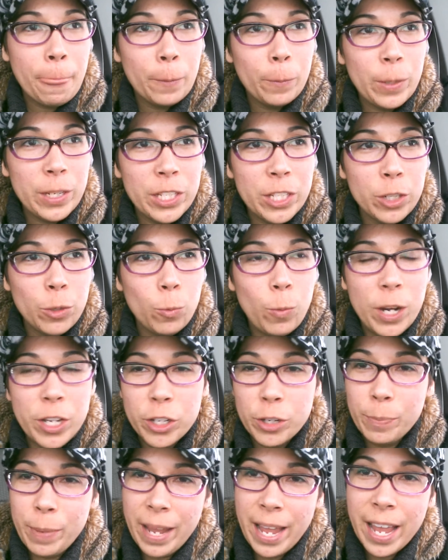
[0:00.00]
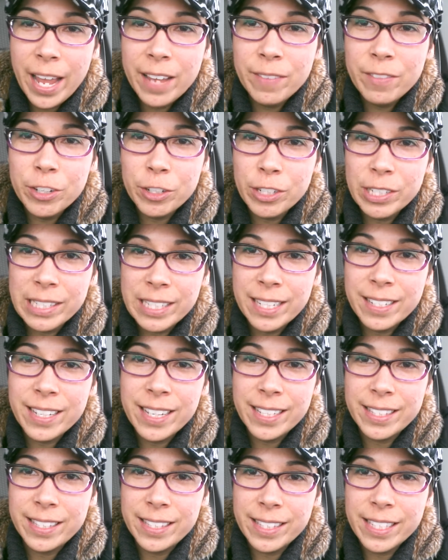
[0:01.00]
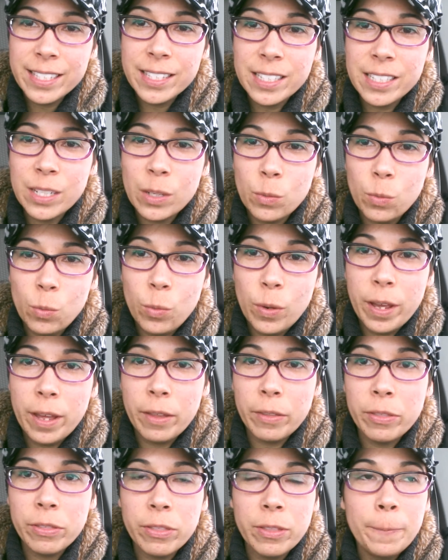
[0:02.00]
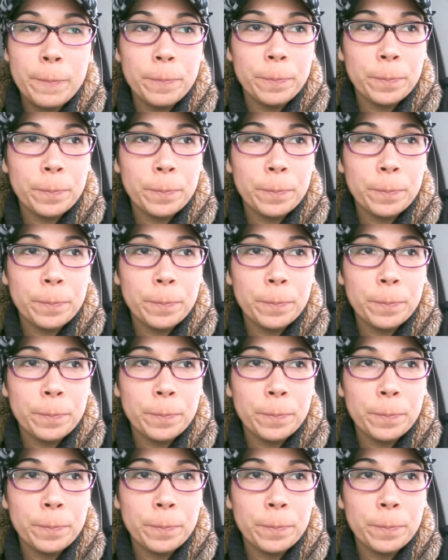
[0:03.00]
when your behavior is inconsistent with